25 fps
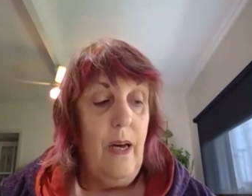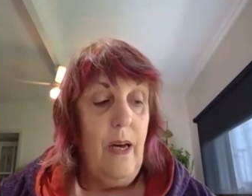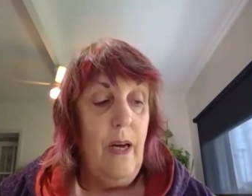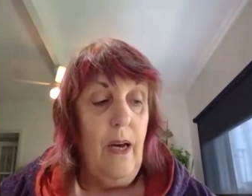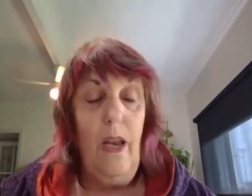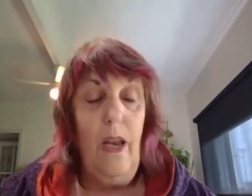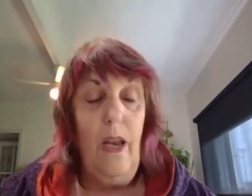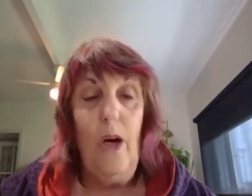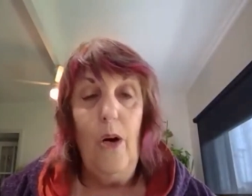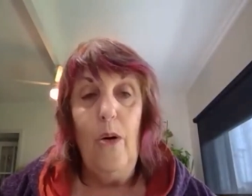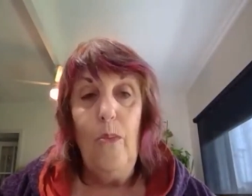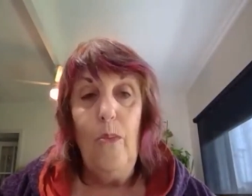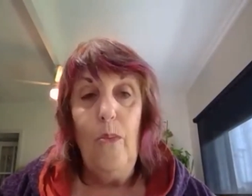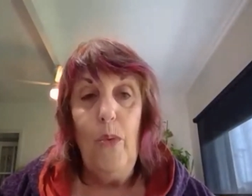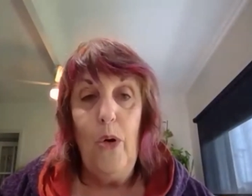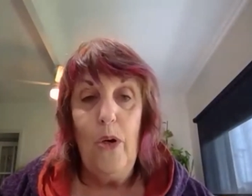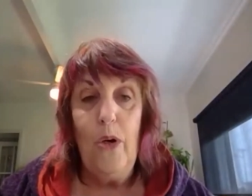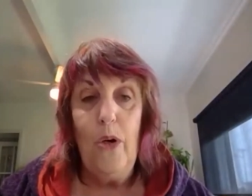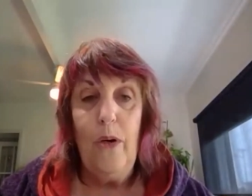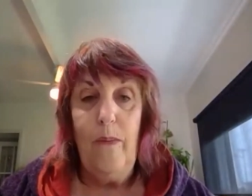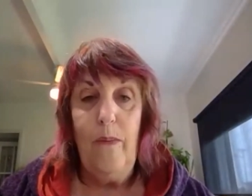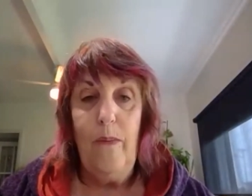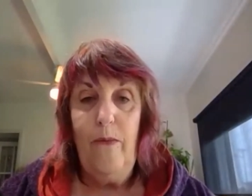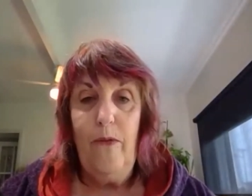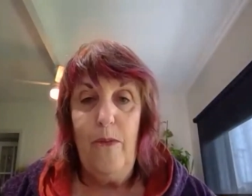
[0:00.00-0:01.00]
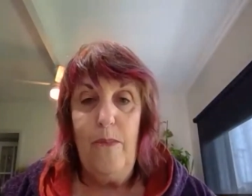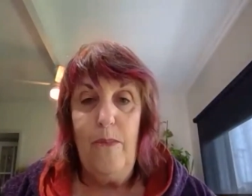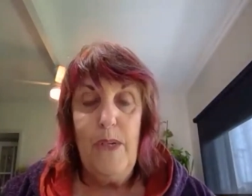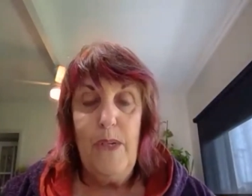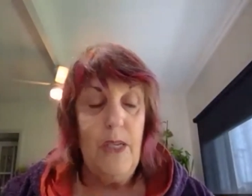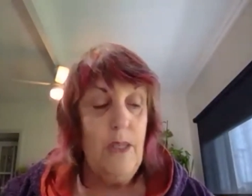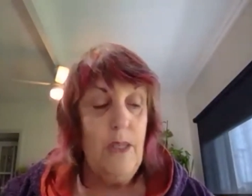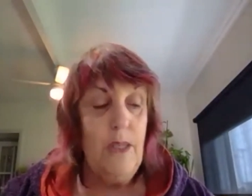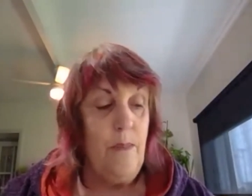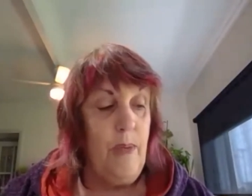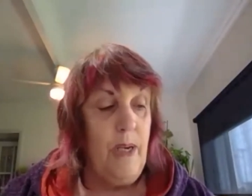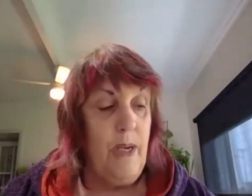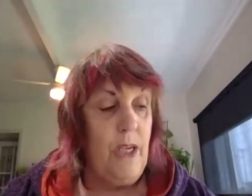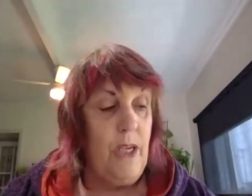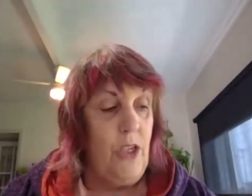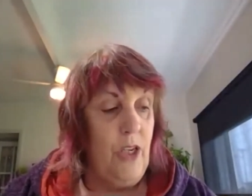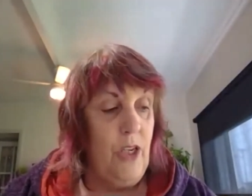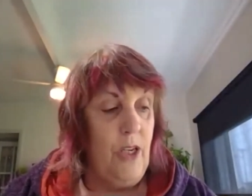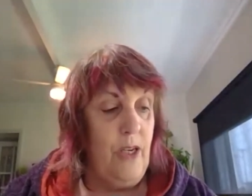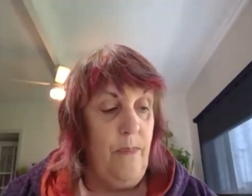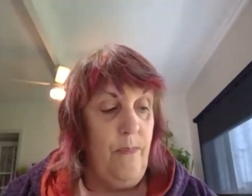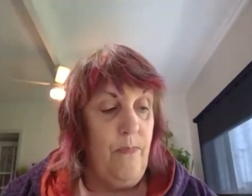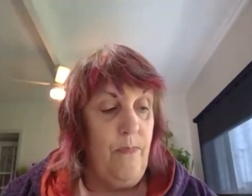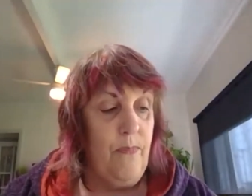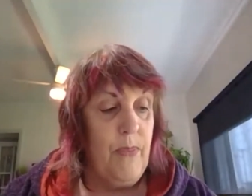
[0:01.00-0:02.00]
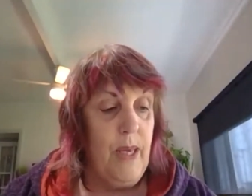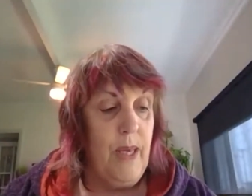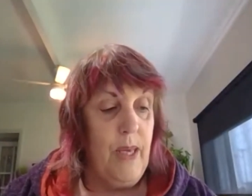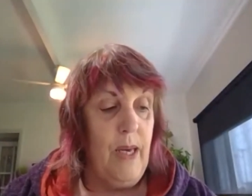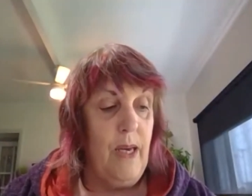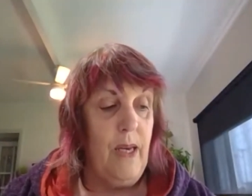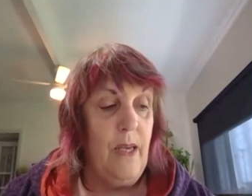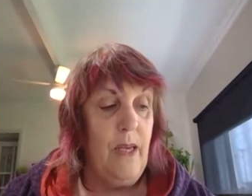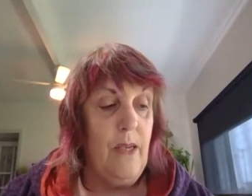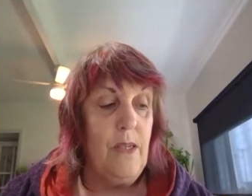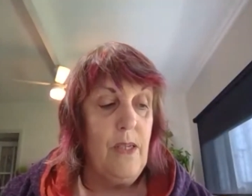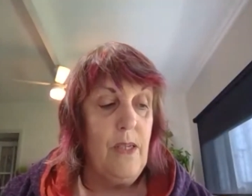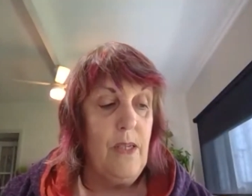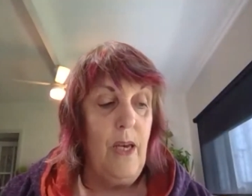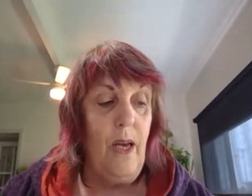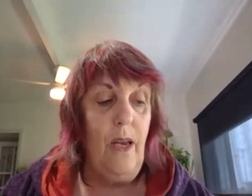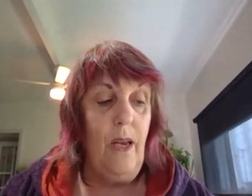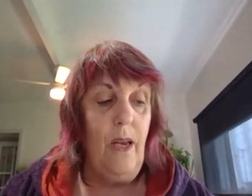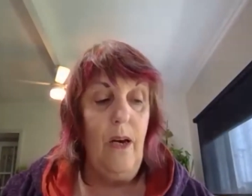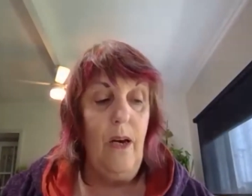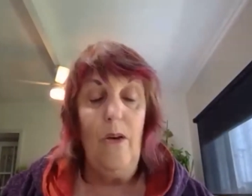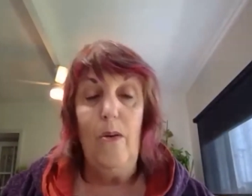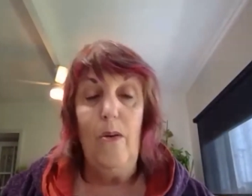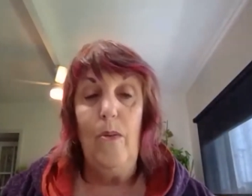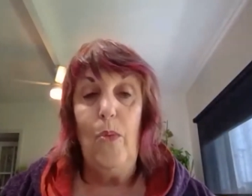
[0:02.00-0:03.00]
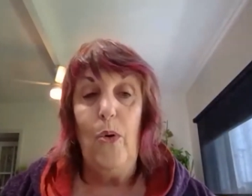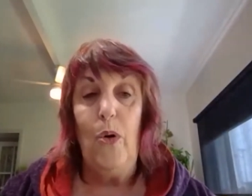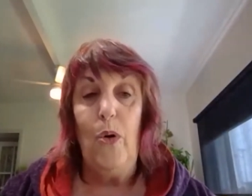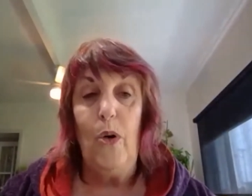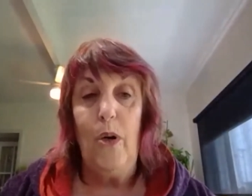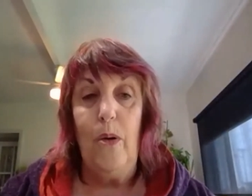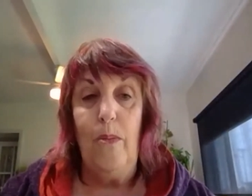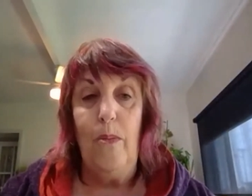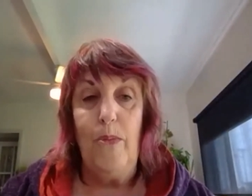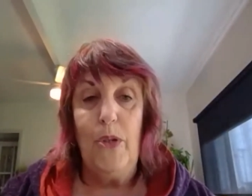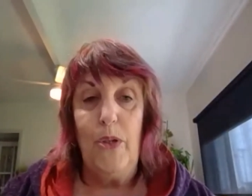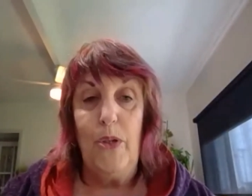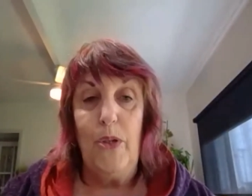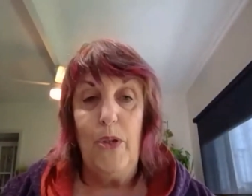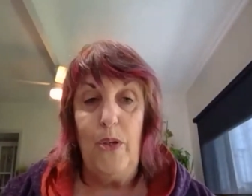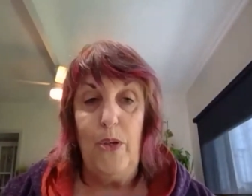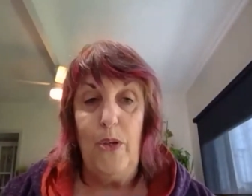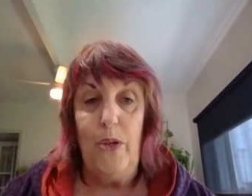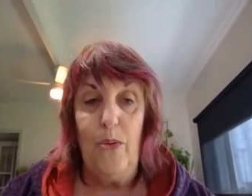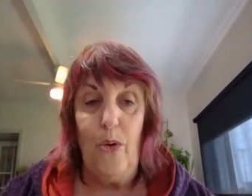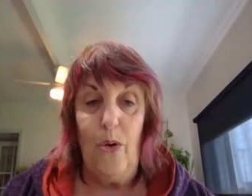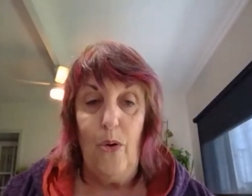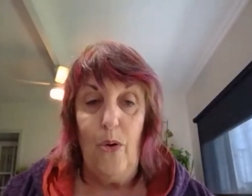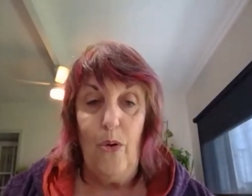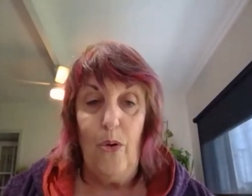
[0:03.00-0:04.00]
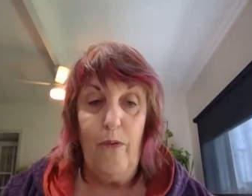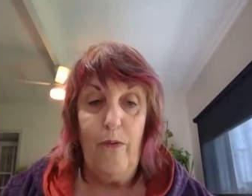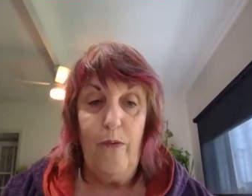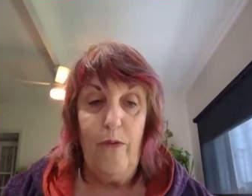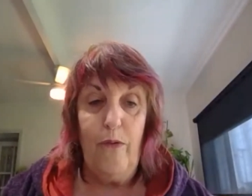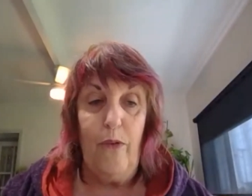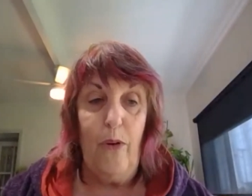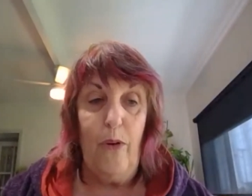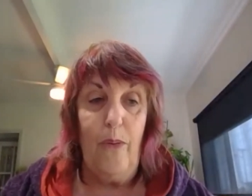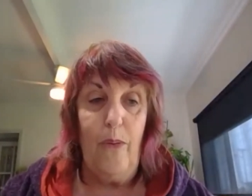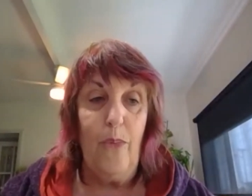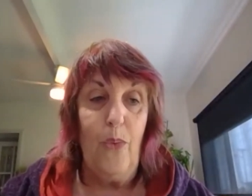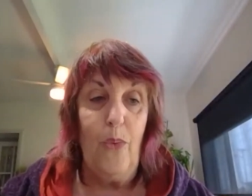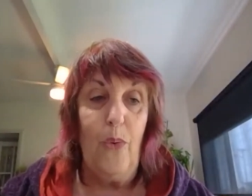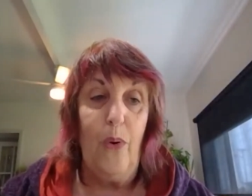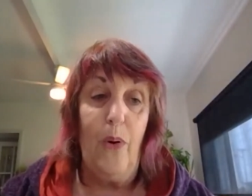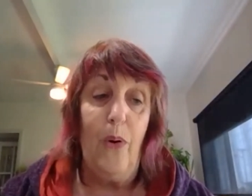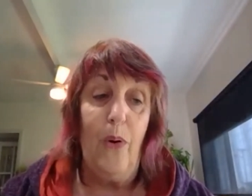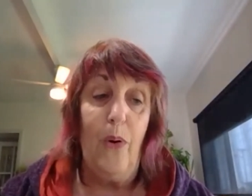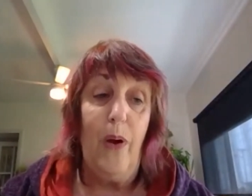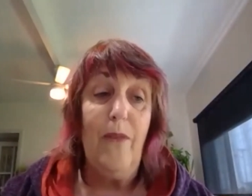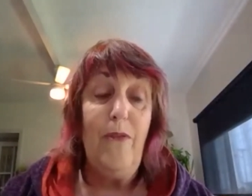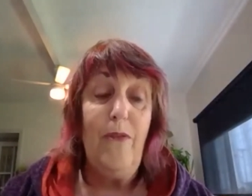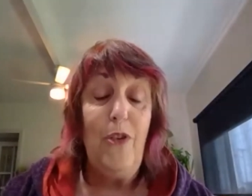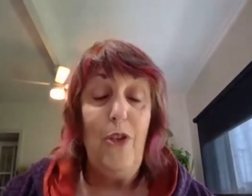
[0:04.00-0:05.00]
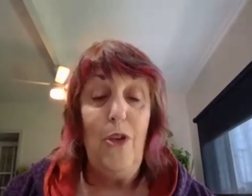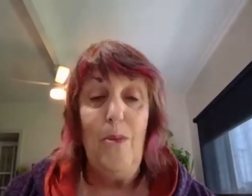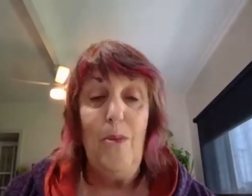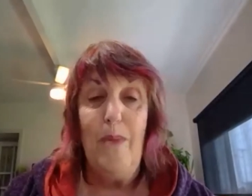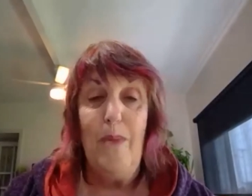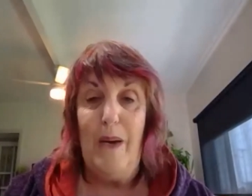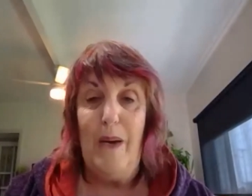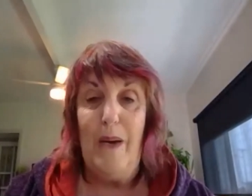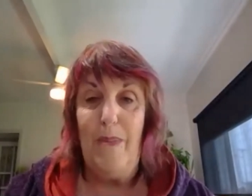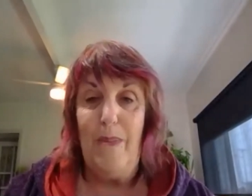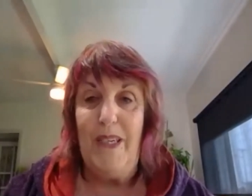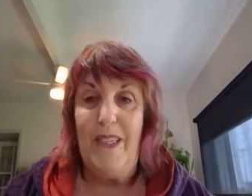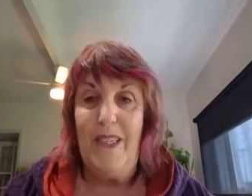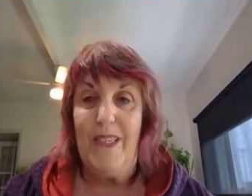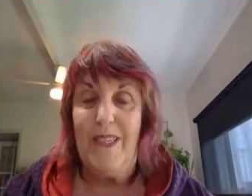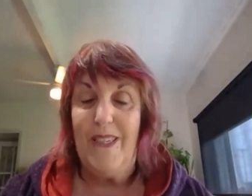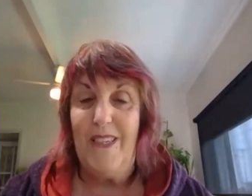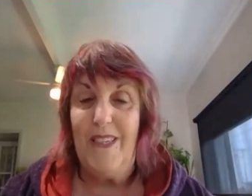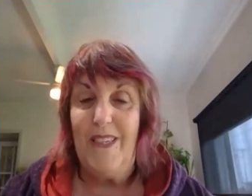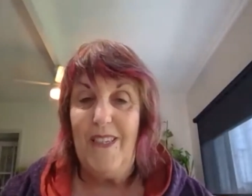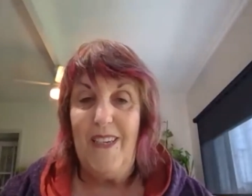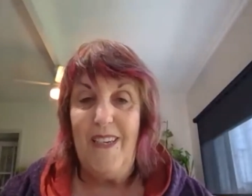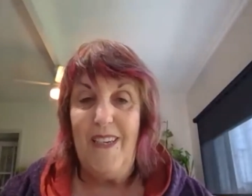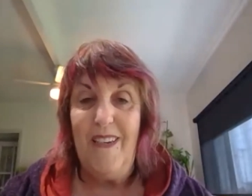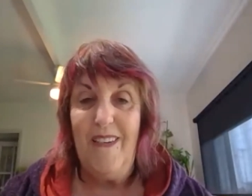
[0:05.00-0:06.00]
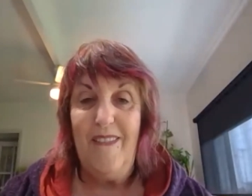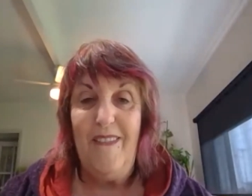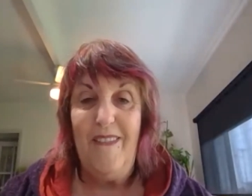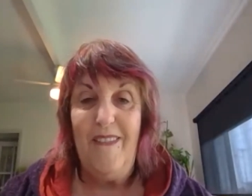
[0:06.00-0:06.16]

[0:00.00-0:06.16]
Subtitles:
Hello and welcome from Tasmania, and hello and welcome to you all from wherever you may be sitting.